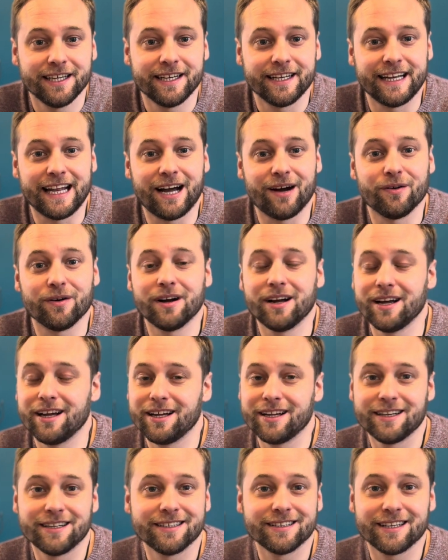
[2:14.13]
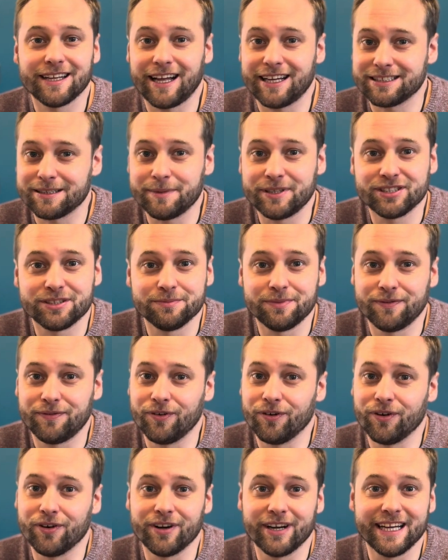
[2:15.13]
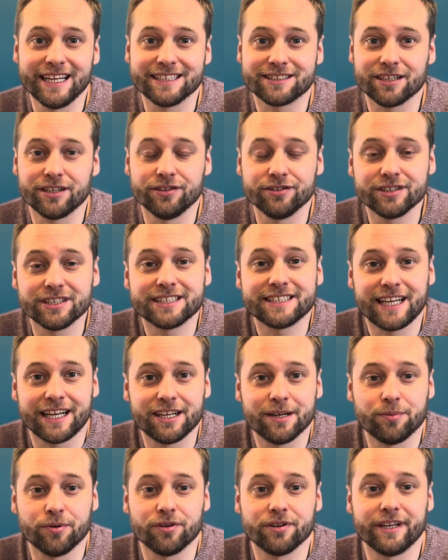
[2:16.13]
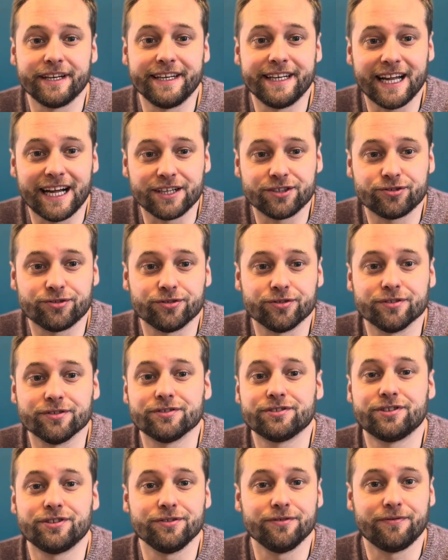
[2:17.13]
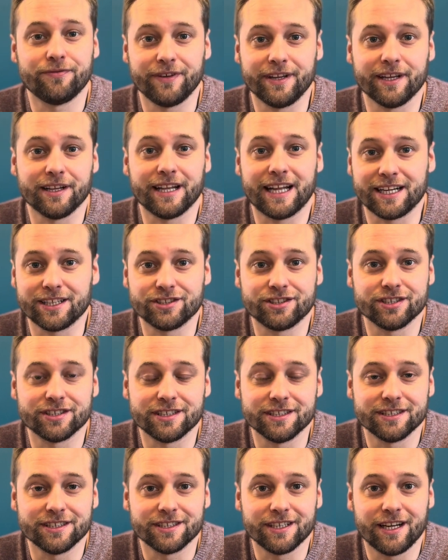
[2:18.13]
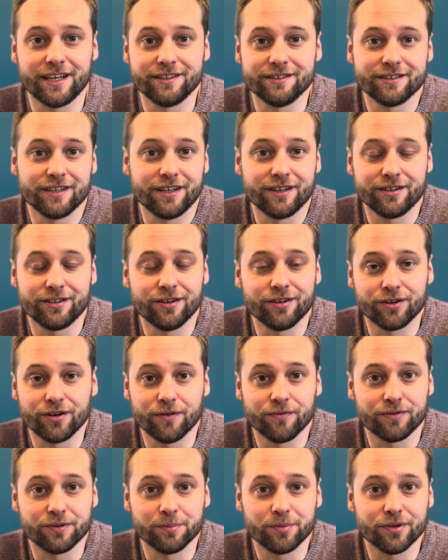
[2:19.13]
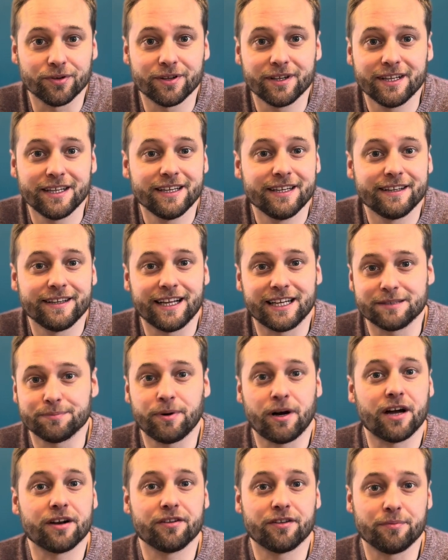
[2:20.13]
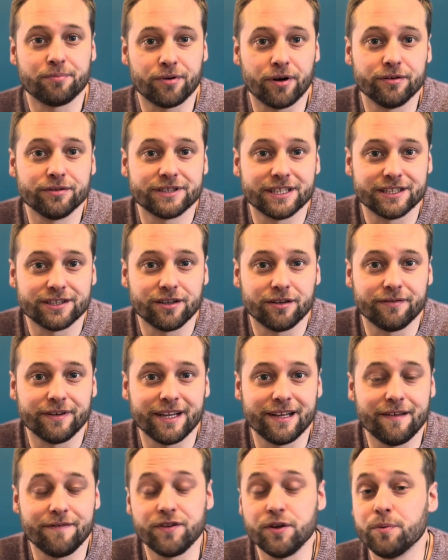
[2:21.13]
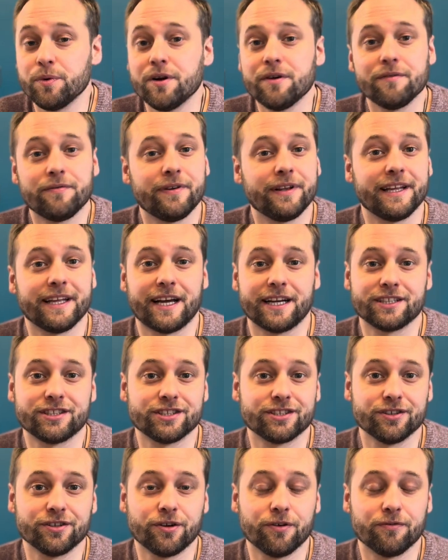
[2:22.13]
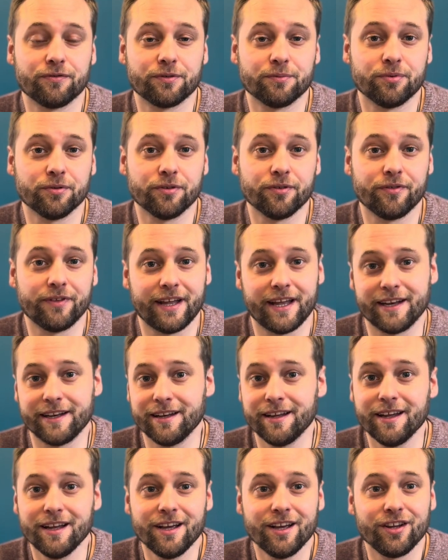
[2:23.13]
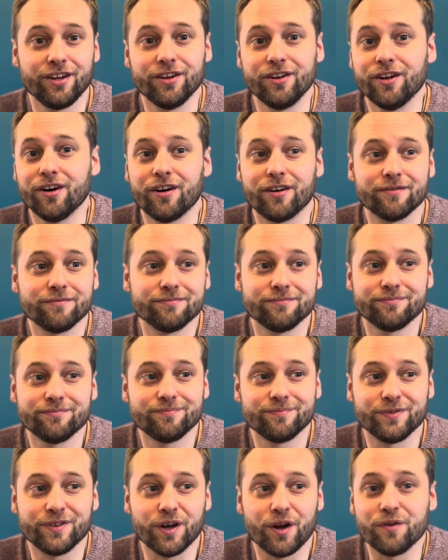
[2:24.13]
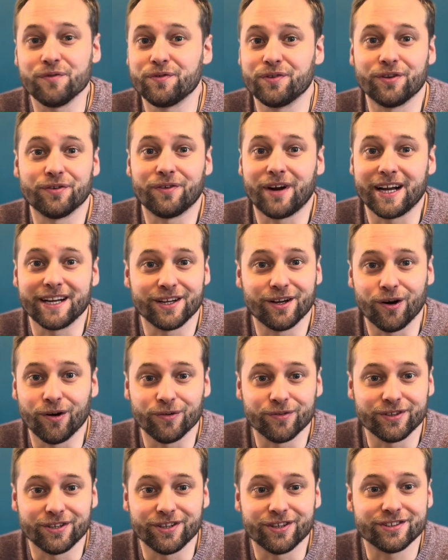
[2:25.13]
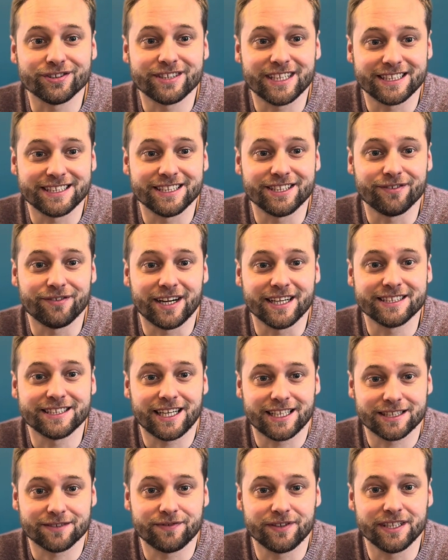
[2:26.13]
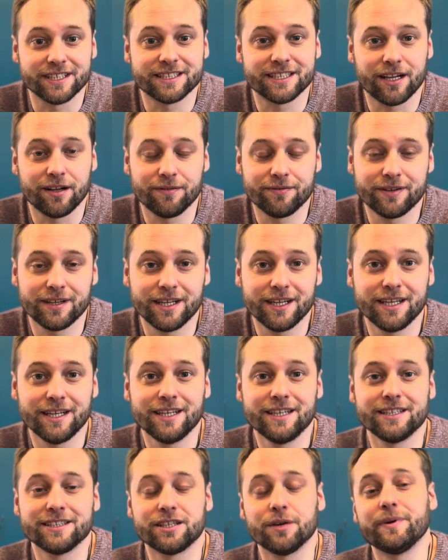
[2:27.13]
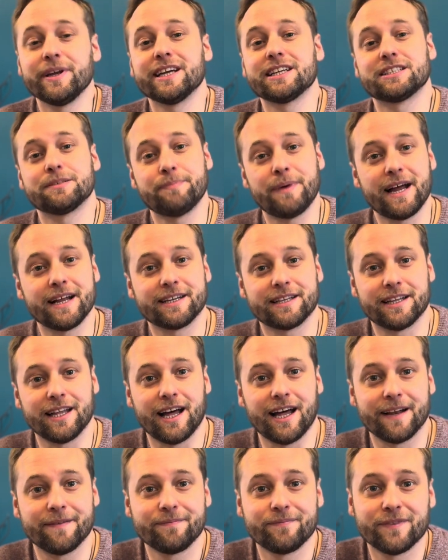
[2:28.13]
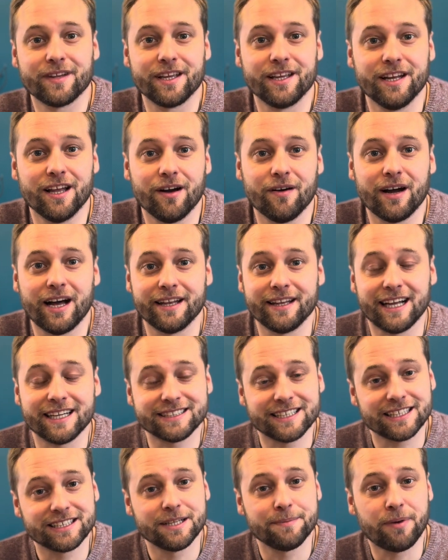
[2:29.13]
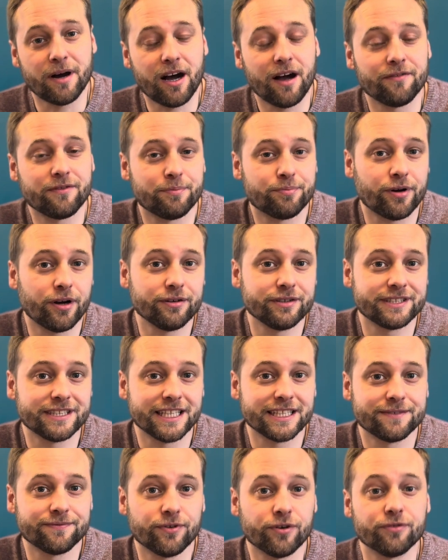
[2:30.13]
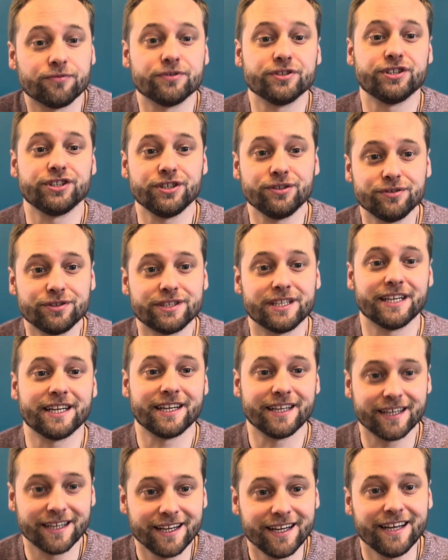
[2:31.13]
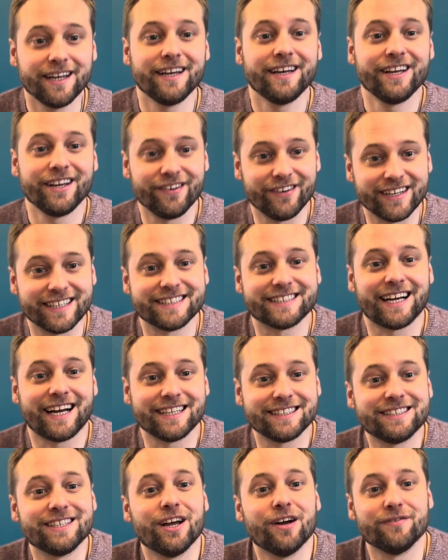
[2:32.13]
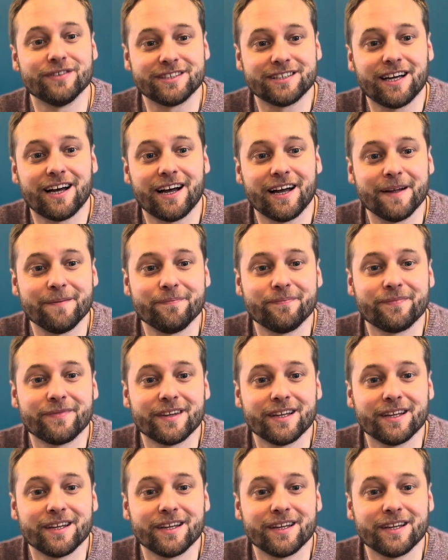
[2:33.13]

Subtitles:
Now, as I mentioned before, it's understandable and natural to feel anxious and uncomfortable. That's part of the process of it. If you weren't feeling anxious and uncomfortable, then you're not going for the right goal. You're not setting the right task for yourself. So we expect that, and that's actually part of the process for reducing your anxiety over time.